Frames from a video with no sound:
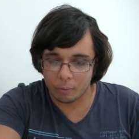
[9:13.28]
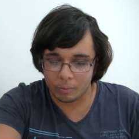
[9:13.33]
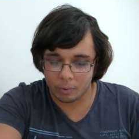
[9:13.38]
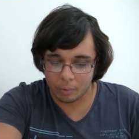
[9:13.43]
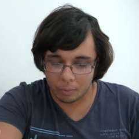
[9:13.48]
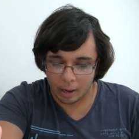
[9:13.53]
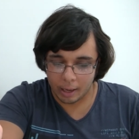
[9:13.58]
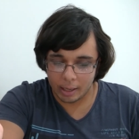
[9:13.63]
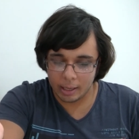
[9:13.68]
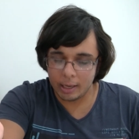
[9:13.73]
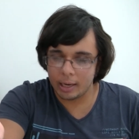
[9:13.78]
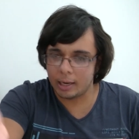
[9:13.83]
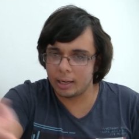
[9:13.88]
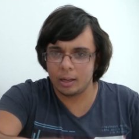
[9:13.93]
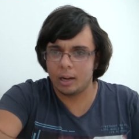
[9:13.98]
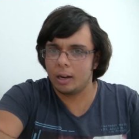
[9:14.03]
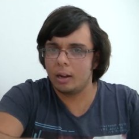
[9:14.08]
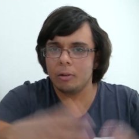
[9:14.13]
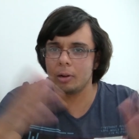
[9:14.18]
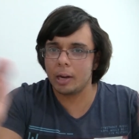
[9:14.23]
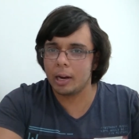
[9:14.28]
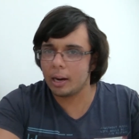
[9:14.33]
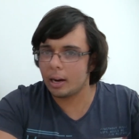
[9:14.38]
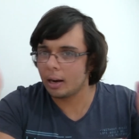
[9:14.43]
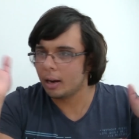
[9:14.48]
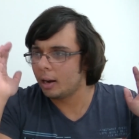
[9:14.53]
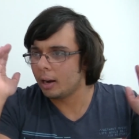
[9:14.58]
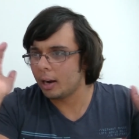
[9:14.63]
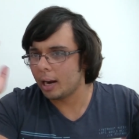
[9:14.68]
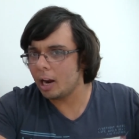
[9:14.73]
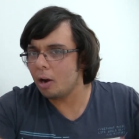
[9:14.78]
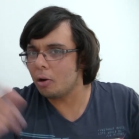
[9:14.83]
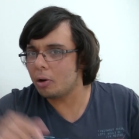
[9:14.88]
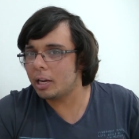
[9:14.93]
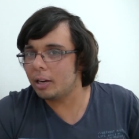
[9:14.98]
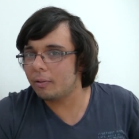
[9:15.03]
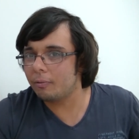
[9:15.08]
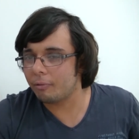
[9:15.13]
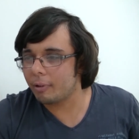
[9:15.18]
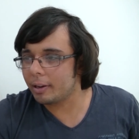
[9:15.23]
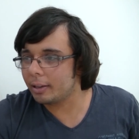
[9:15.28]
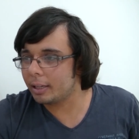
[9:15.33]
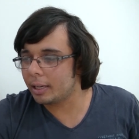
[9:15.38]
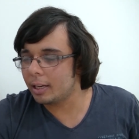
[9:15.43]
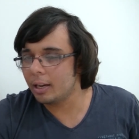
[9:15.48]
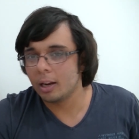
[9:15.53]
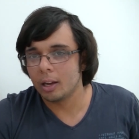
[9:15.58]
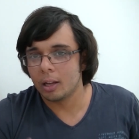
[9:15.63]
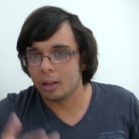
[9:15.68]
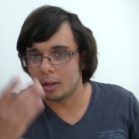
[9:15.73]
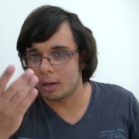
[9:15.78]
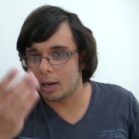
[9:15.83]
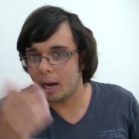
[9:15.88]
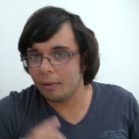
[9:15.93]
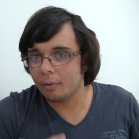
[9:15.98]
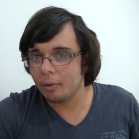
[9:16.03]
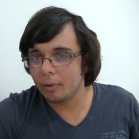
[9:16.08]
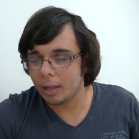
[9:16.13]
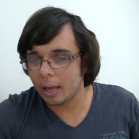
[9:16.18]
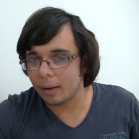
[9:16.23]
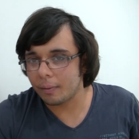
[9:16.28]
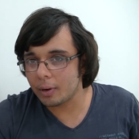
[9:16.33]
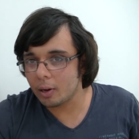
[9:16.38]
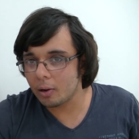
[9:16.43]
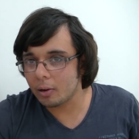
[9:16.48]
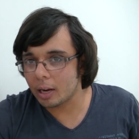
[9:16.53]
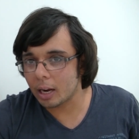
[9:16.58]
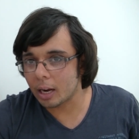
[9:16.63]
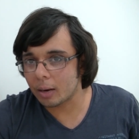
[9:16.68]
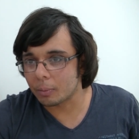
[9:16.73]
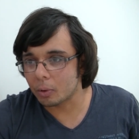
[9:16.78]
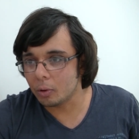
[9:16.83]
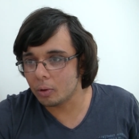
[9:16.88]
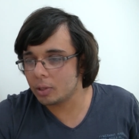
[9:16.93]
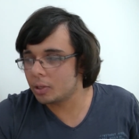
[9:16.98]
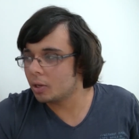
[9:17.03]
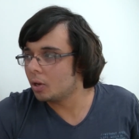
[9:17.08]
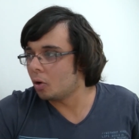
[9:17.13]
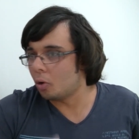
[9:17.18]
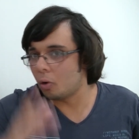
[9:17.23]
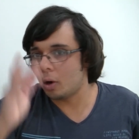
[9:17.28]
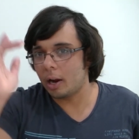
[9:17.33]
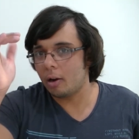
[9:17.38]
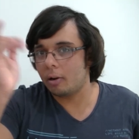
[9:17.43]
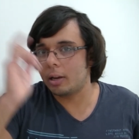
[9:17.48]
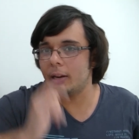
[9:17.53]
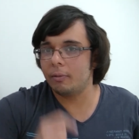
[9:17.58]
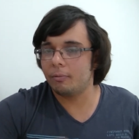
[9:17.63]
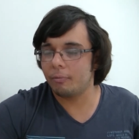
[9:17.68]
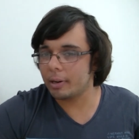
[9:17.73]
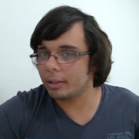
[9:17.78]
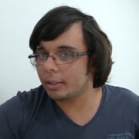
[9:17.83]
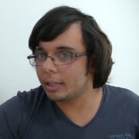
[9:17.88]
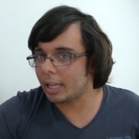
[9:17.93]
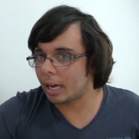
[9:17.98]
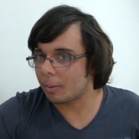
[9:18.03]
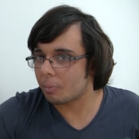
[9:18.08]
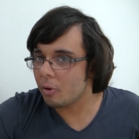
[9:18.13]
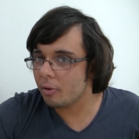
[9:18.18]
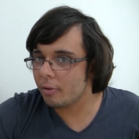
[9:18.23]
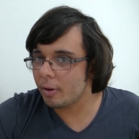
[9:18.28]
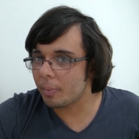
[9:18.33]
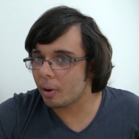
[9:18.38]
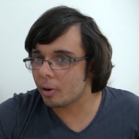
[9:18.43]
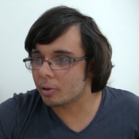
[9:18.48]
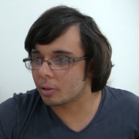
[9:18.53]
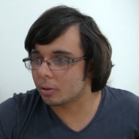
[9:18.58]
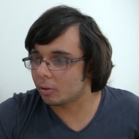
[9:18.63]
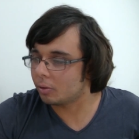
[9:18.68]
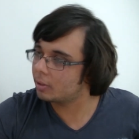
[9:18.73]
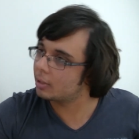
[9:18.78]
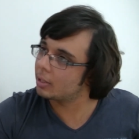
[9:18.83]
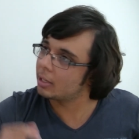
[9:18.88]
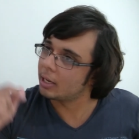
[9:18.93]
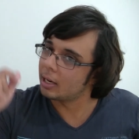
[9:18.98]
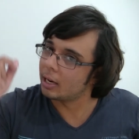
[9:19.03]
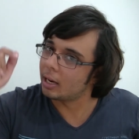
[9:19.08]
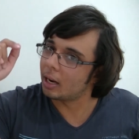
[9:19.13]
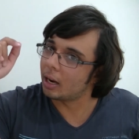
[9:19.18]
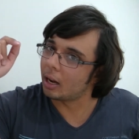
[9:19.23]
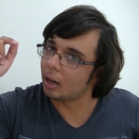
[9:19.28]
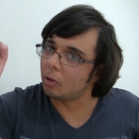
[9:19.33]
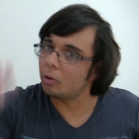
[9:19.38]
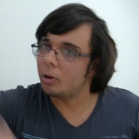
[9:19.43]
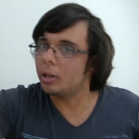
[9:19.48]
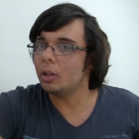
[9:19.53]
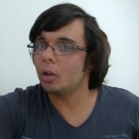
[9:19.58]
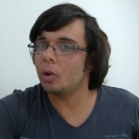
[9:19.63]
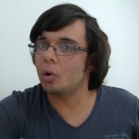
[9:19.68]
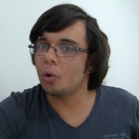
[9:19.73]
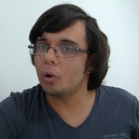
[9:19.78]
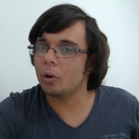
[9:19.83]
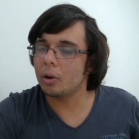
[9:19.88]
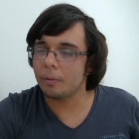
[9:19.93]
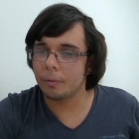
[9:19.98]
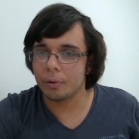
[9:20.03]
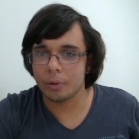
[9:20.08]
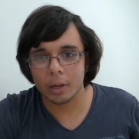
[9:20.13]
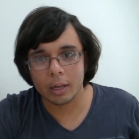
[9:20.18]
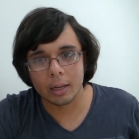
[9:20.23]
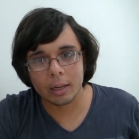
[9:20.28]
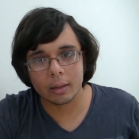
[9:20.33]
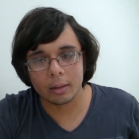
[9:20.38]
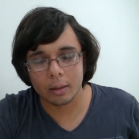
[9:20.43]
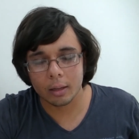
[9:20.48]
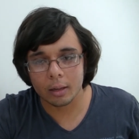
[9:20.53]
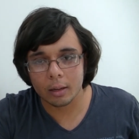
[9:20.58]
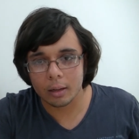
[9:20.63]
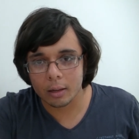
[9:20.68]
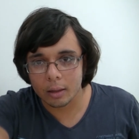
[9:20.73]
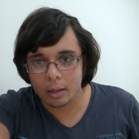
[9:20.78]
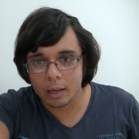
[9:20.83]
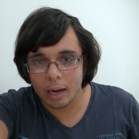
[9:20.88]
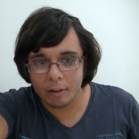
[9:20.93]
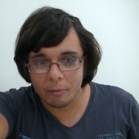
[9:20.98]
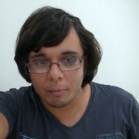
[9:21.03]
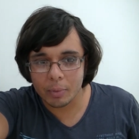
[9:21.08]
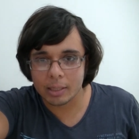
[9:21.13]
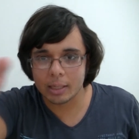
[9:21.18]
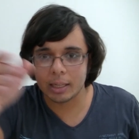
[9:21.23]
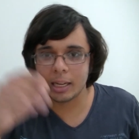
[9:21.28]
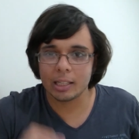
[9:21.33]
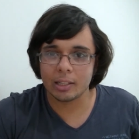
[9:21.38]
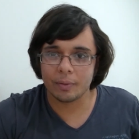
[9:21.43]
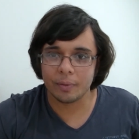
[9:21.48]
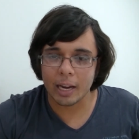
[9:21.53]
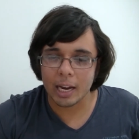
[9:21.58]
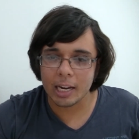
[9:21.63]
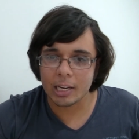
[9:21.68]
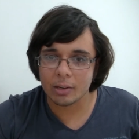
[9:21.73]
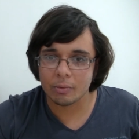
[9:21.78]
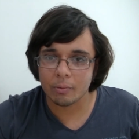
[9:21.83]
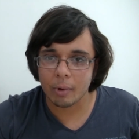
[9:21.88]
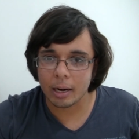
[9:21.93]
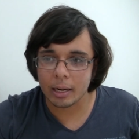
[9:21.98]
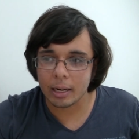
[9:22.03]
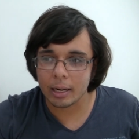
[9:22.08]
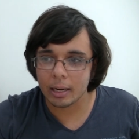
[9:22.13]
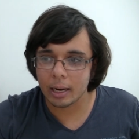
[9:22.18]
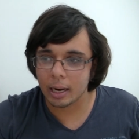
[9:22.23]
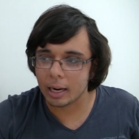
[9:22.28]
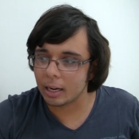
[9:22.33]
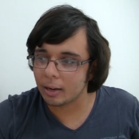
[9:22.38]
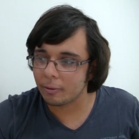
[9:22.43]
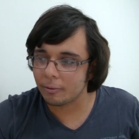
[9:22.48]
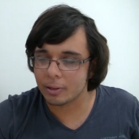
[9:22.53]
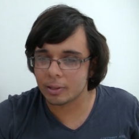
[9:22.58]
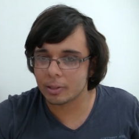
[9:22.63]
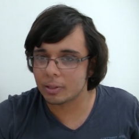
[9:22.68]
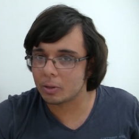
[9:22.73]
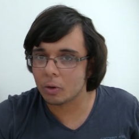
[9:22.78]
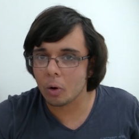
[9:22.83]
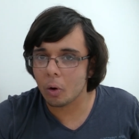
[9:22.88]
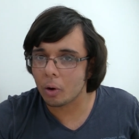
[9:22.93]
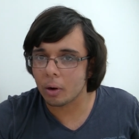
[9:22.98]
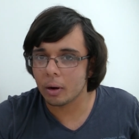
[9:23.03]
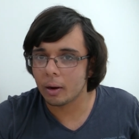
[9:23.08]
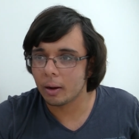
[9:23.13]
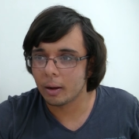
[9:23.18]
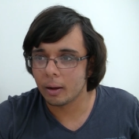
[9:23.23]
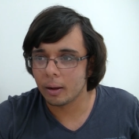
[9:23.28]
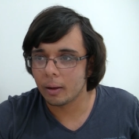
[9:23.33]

the rating, and I don't care how kid-friendly the cover of that video game looks, or how kid-friendly that movie post looks, look in the corner for the, the, the government's classification rating, and if it's not